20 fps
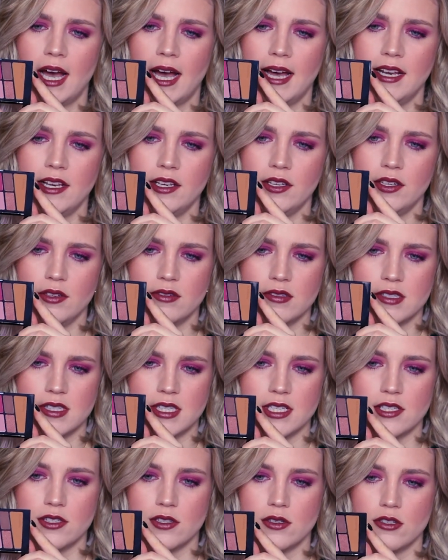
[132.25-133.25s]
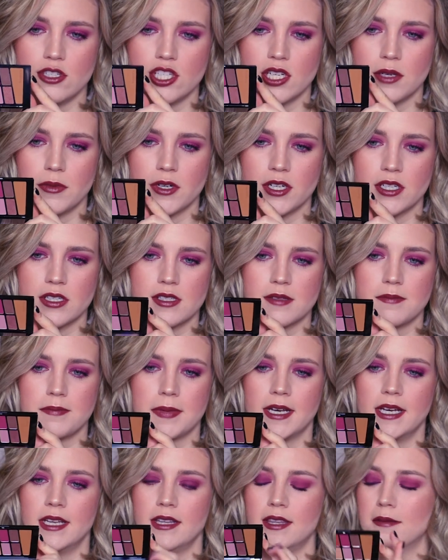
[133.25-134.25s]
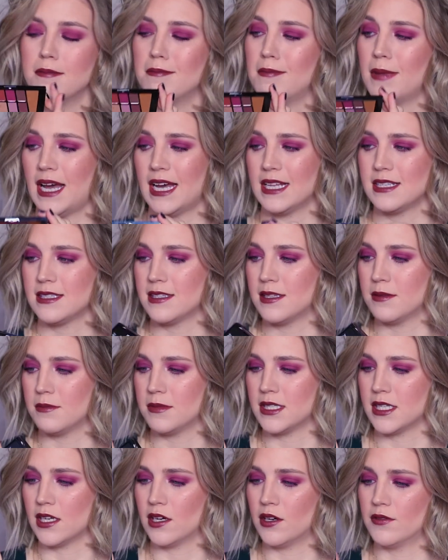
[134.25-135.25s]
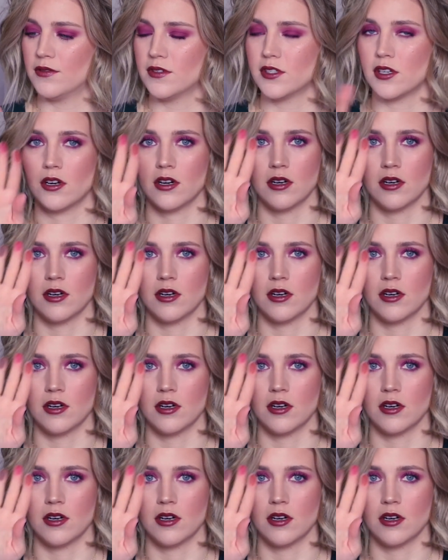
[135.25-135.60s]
I didn't use these two shimmers, but the mattes themselves